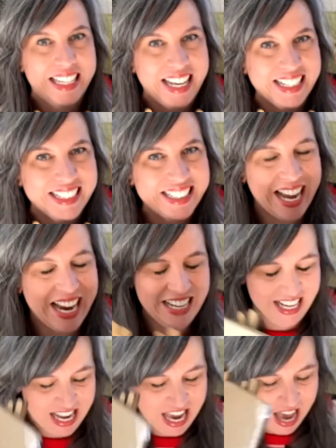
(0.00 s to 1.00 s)
Get
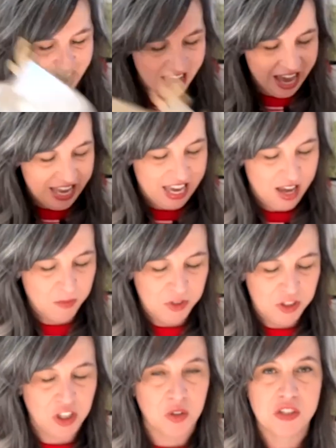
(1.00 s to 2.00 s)
excited. I
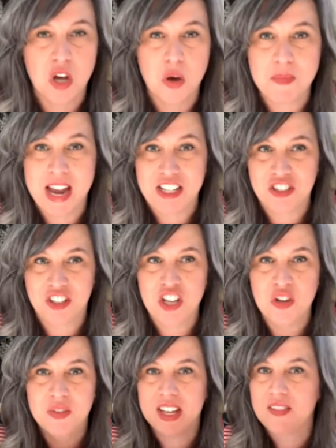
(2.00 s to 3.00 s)
am too. So make sure
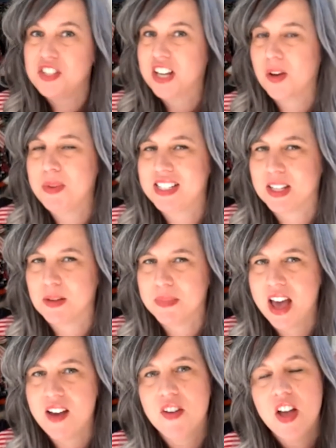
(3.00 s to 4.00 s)
you give Shelby
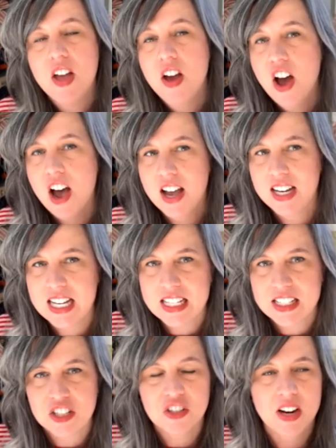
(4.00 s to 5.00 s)
some love on
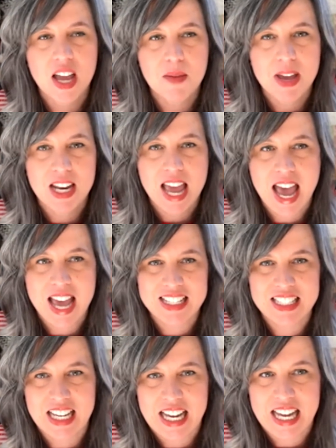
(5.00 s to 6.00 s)
Instagram and
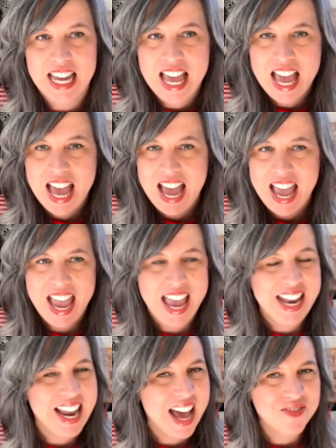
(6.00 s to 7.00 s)
Etsy.
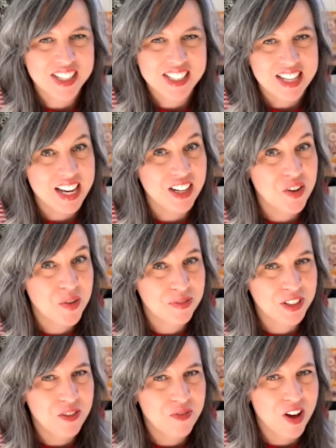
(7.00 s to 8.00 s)
And I'm excited.
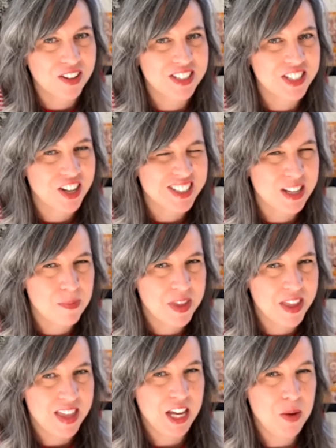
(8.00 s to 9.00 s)
Hopefully you all saw
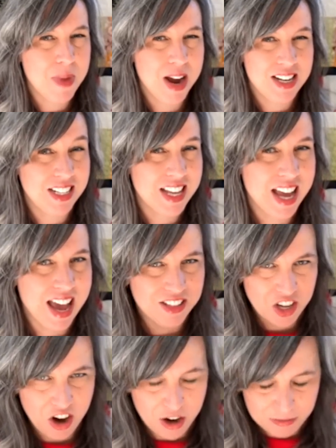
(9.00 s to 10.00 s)
something that you might need to
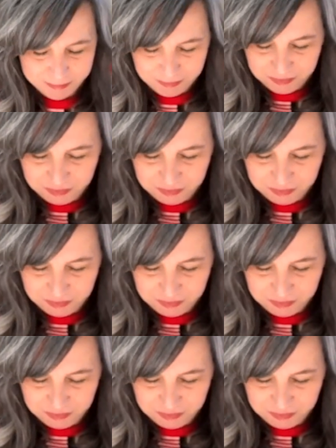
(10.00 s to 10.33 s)
add to cart.